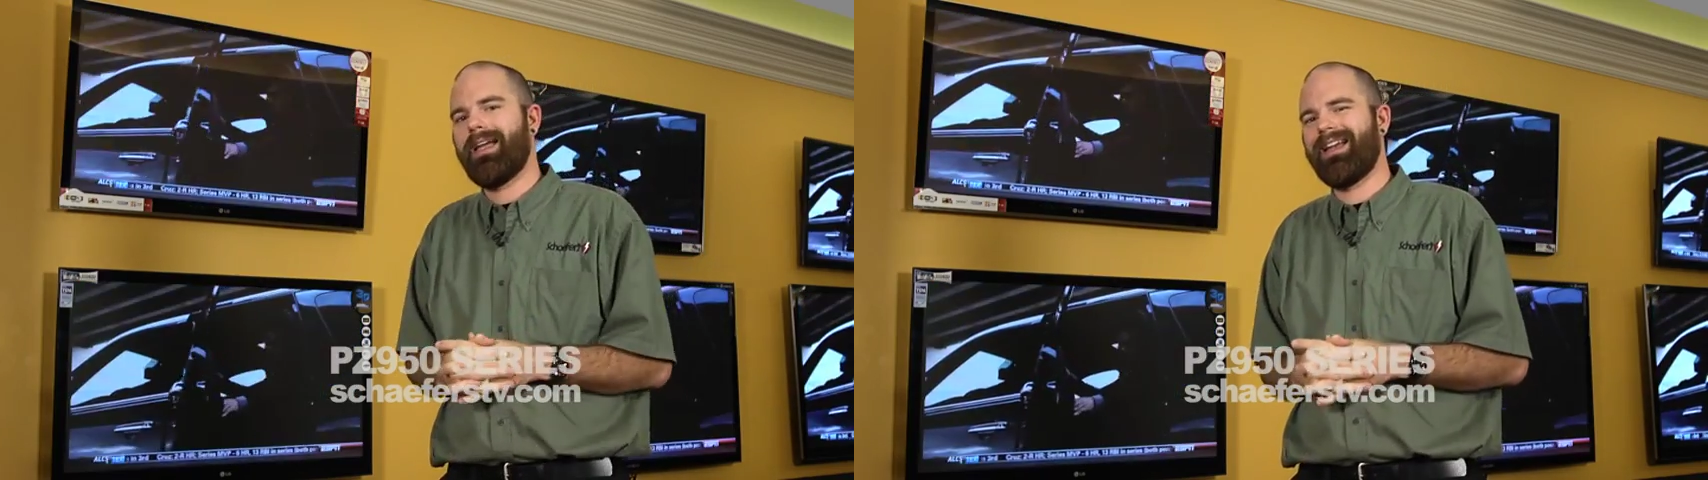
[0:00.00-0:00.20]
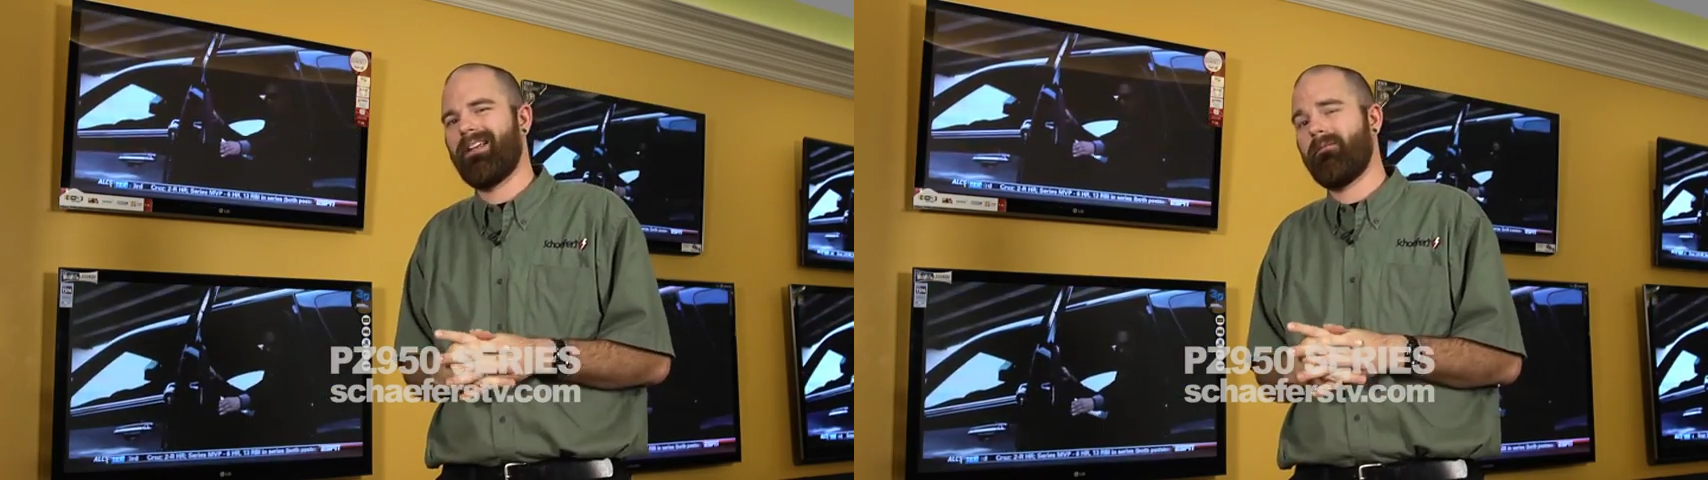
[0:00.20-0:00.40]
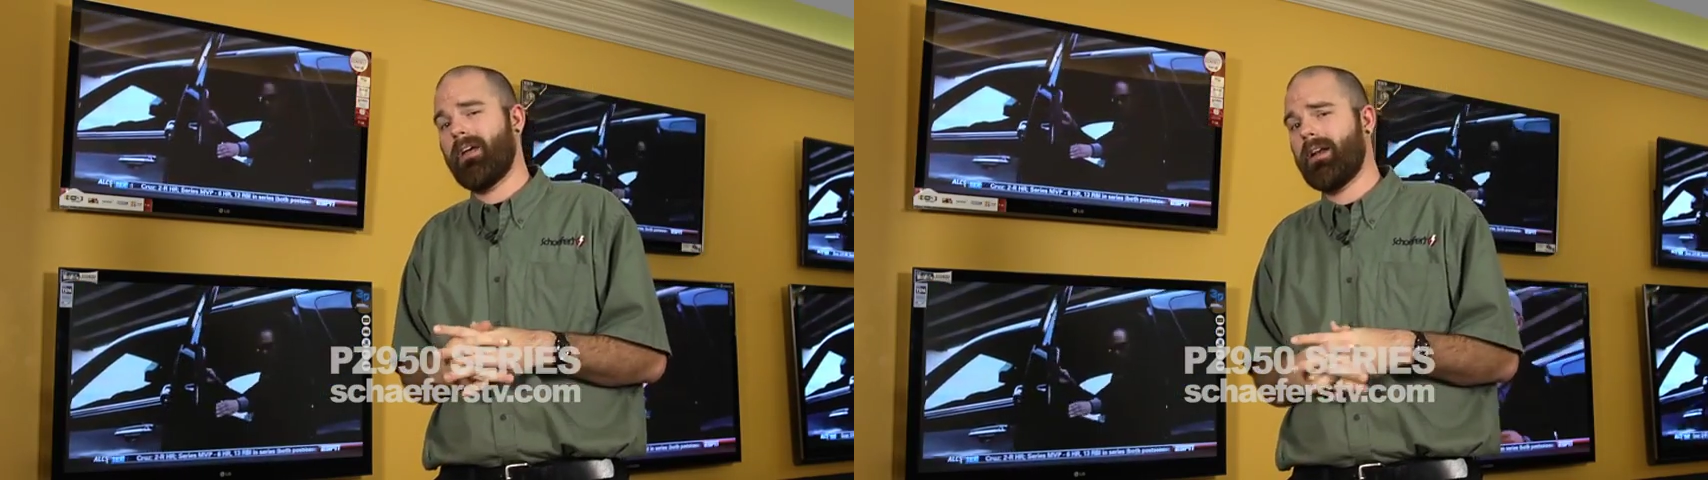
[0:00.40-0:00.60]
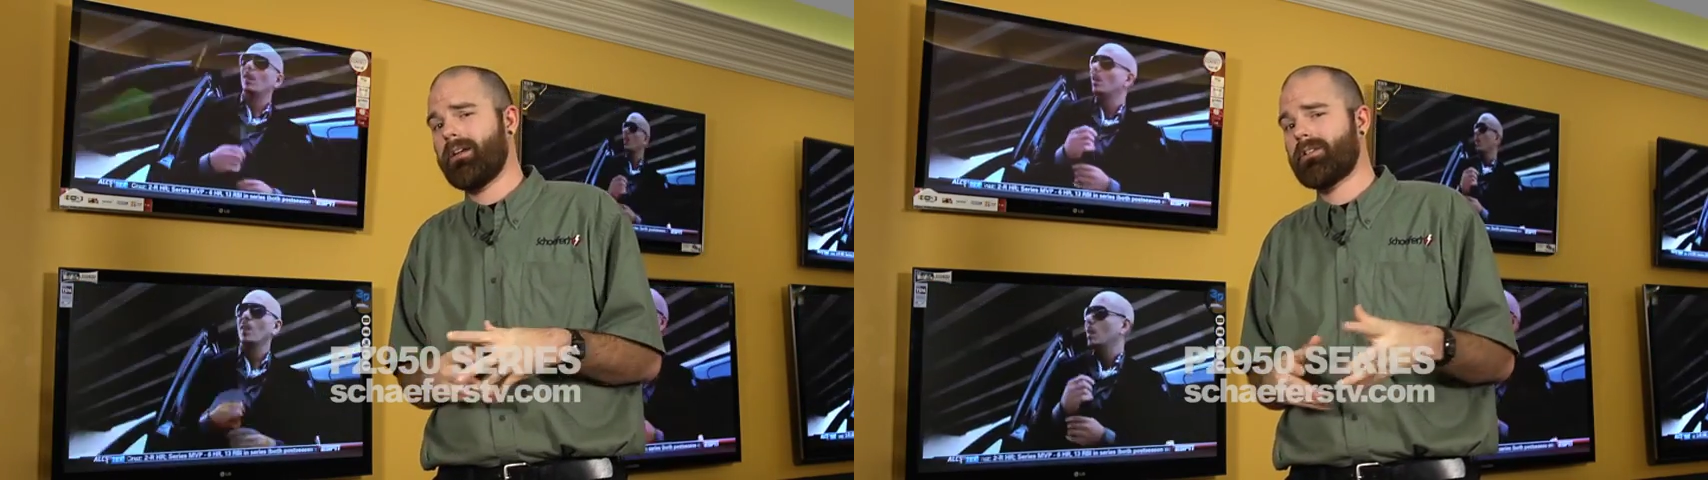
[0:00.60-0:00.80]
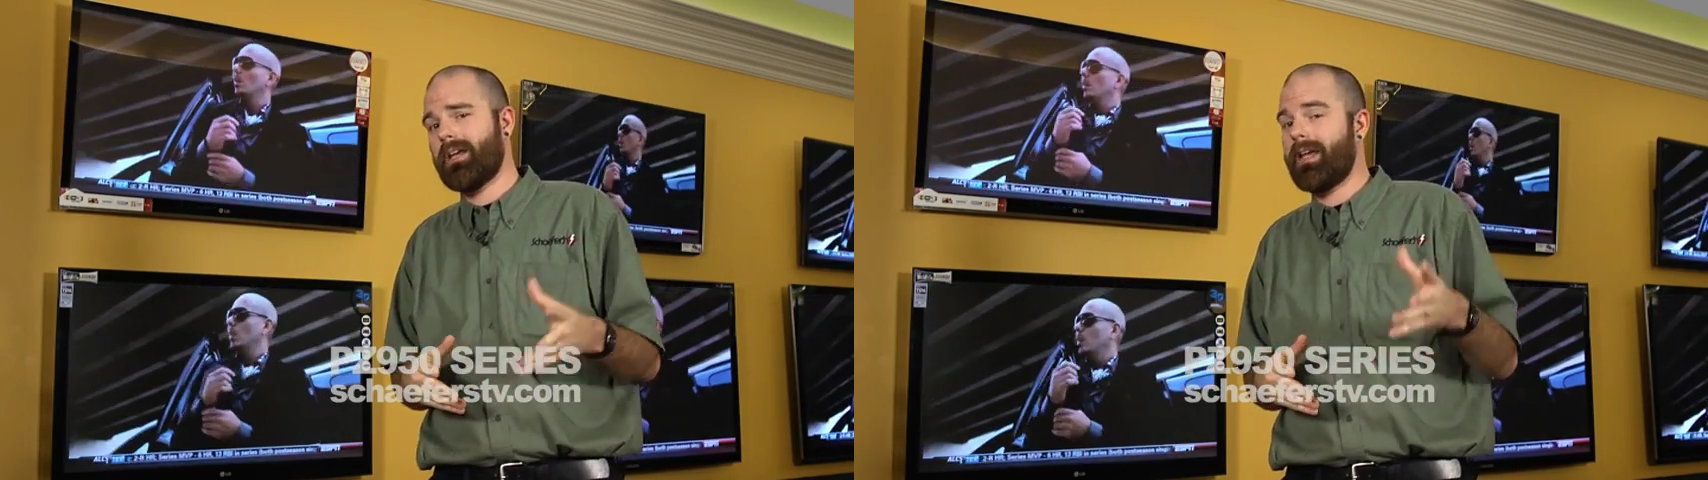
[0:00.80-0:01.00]
An
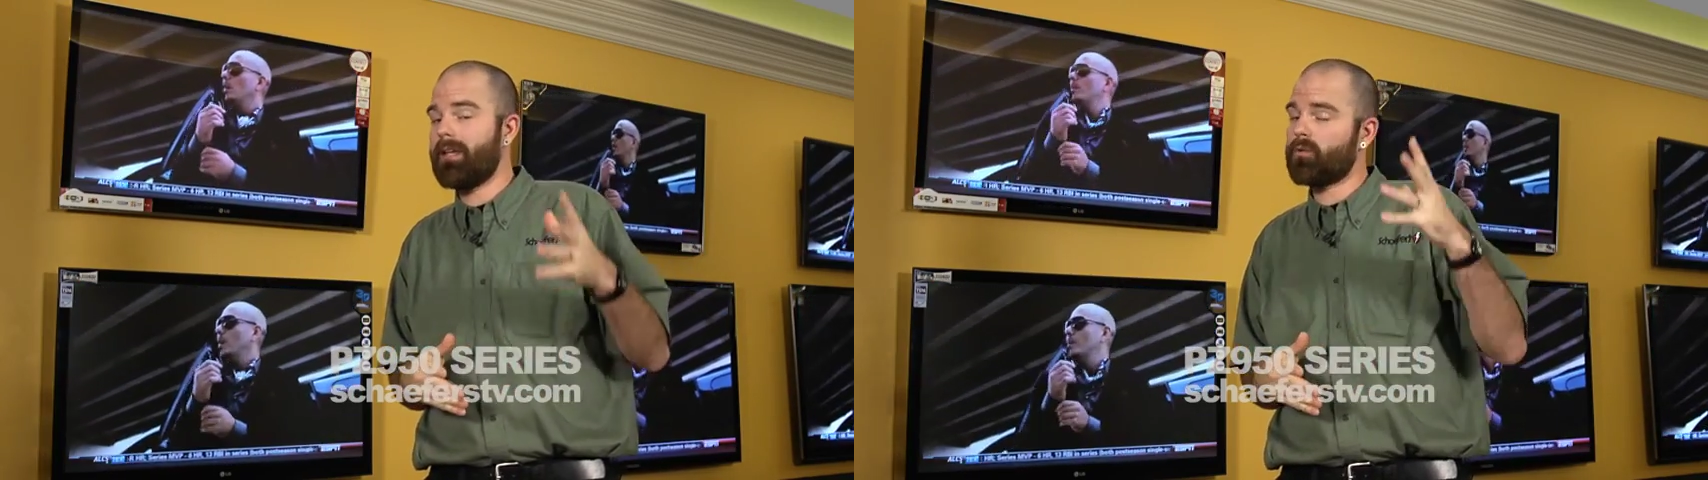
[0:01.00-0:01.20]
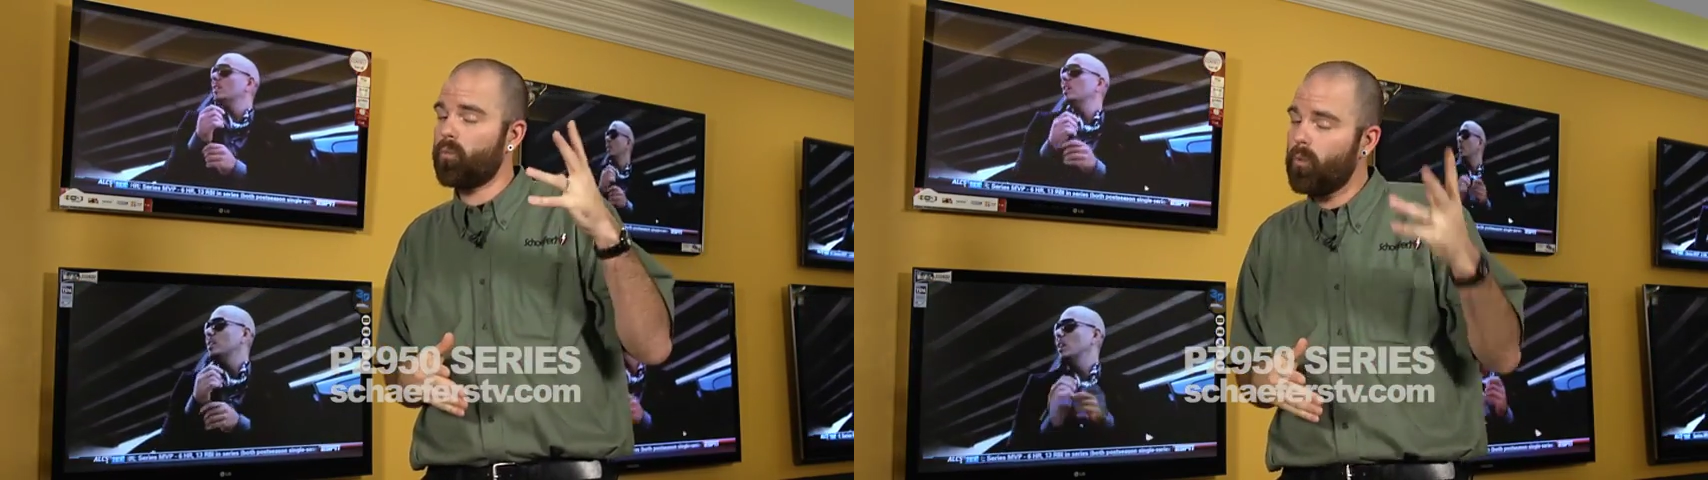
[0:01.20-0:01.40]
advantage as